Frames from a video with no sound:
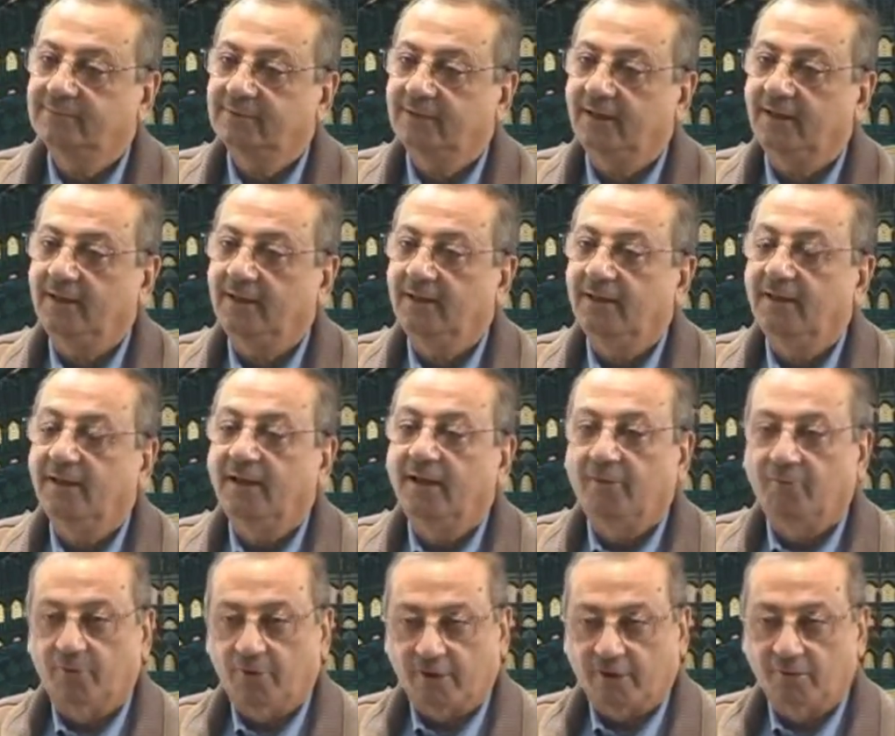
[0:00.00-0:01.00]
Huh?
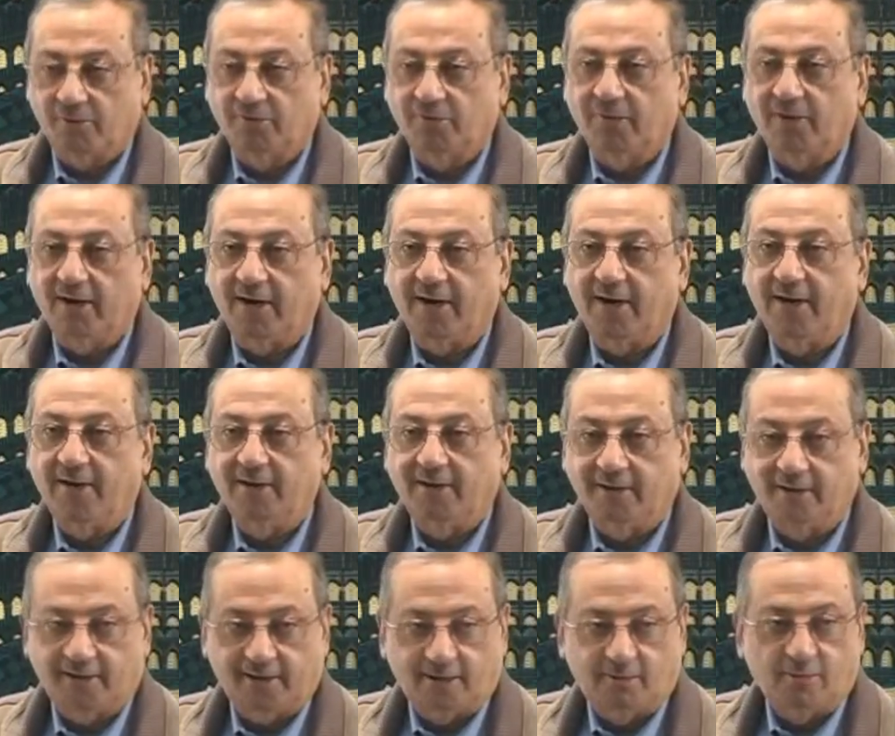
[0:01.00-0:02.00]
We are going to learn a
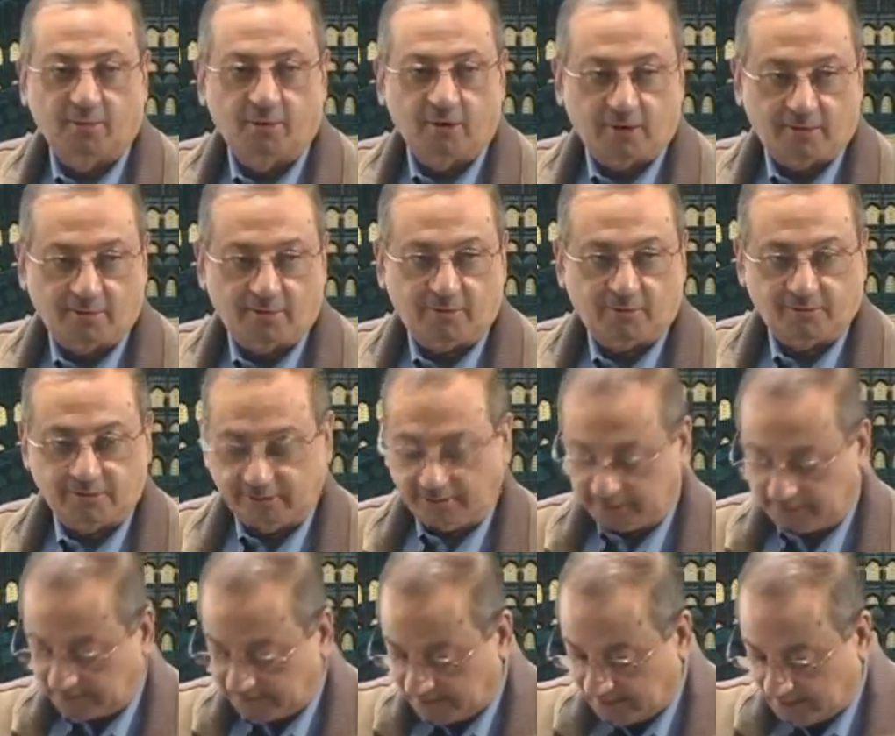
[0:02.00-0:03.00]
little more about
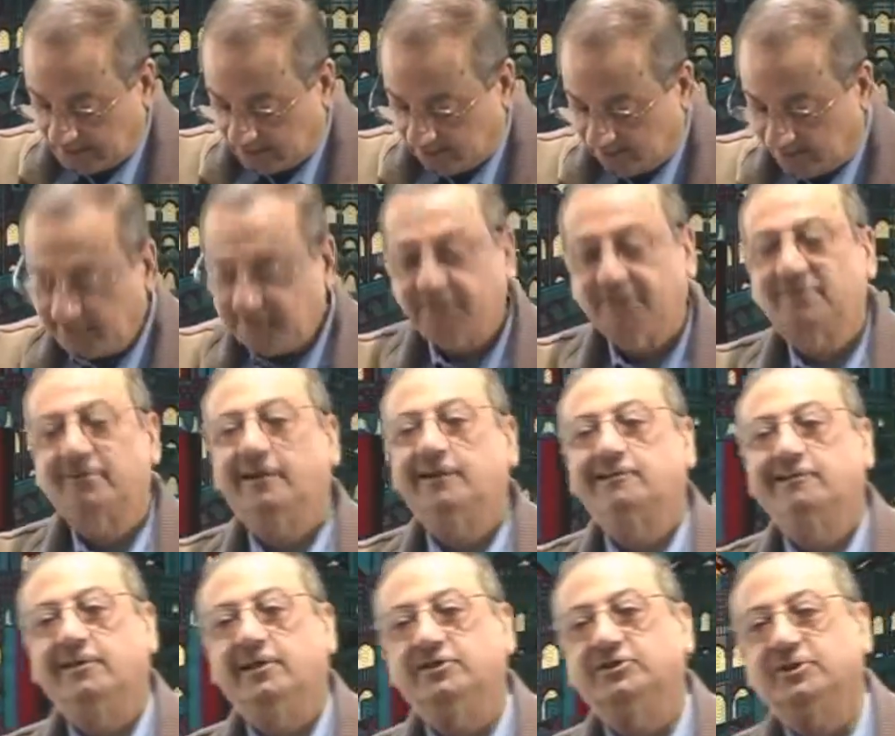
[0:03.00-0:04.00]
this. What's the
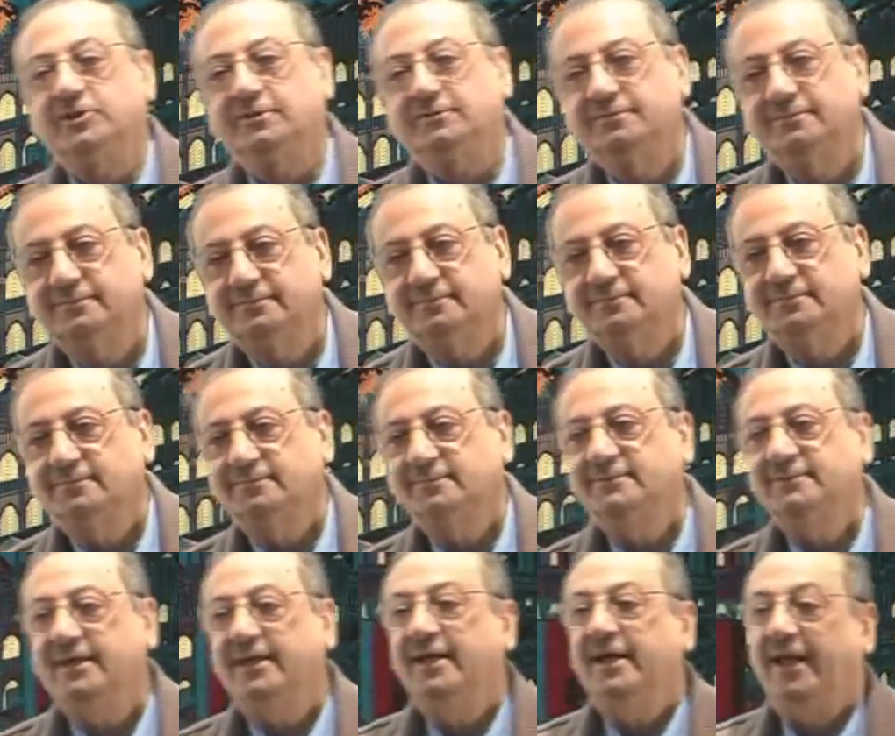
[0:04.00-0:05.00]
translation?
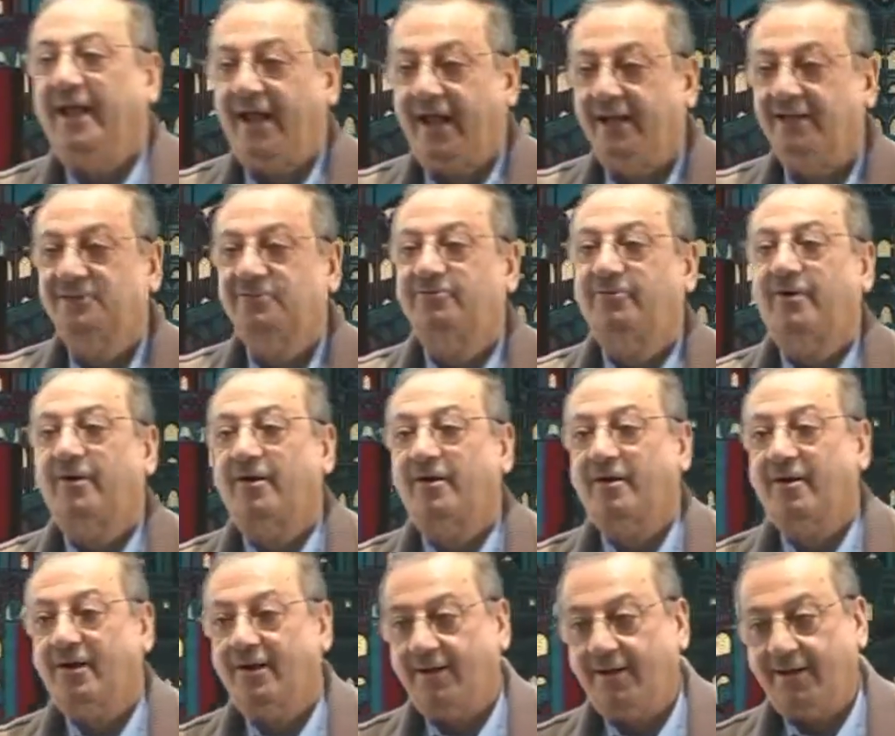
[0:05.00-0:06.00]
As for
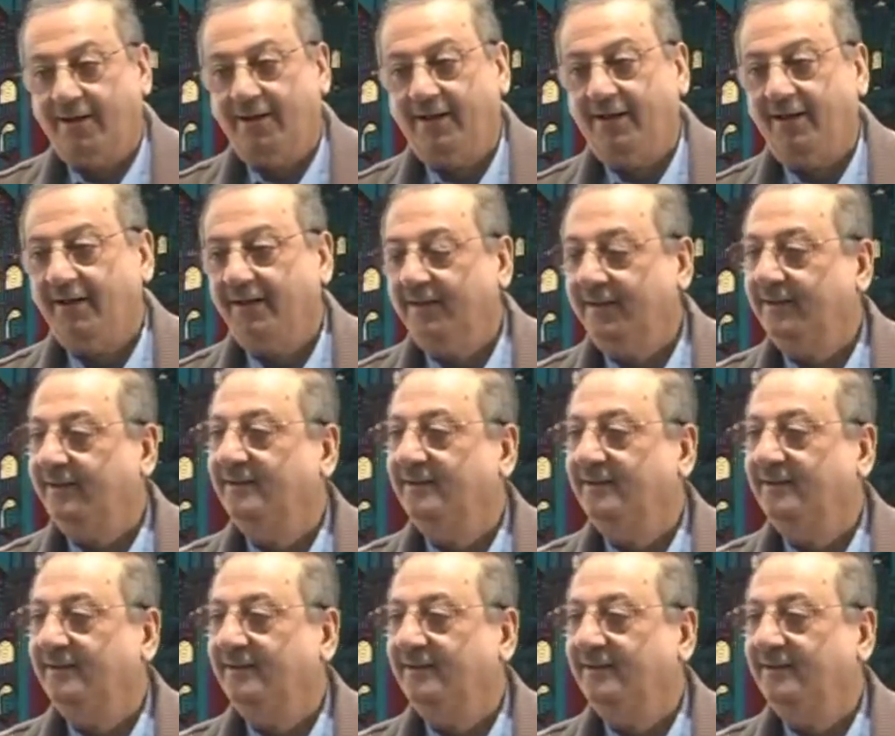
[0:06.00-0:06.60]
I